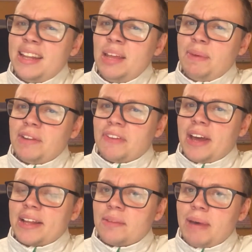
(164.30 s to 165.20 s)
a little bit of
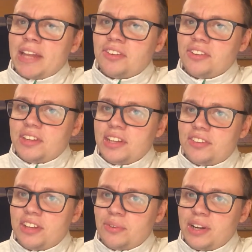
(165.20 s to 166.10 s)
like the Matt Sundin
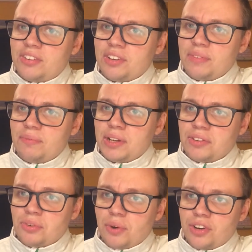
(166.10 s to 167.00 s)
situation with
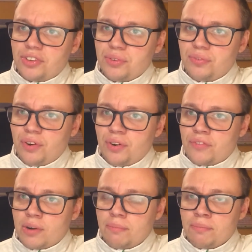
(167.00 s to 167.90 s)
Toronto
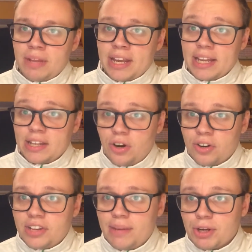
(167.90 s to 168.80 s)
from like a
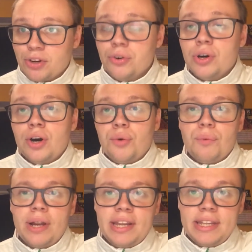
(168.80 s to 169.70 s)
long time ago,
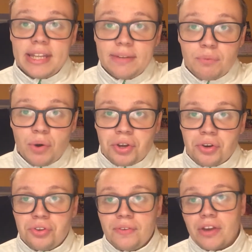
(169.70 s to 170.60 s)
where he didn't want to
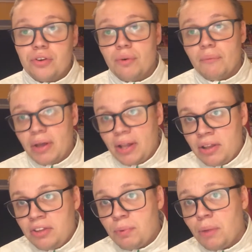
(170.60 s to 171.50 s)
go to Vancouver. Well,
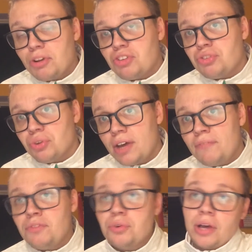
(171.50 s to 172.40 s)
he probably should
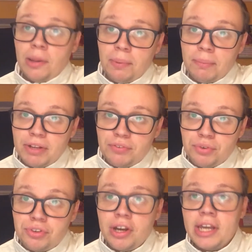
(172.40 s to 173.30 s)
have, to help them in the
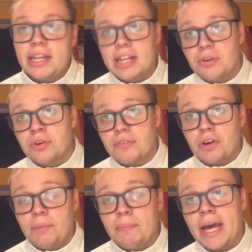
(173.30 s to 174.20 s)
future, and then he could have
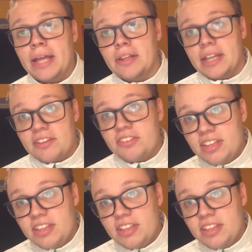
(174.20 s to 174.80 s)
gone back the next